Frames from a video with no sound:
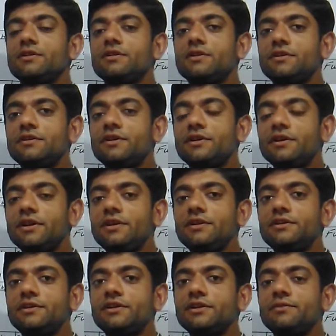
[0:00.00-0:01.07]
The journal
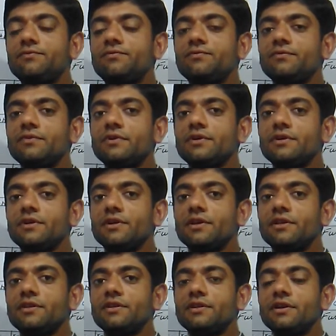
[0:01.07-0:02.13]
entry
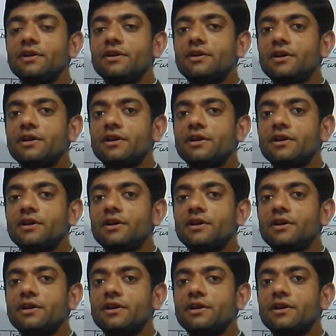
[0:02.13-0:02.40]
is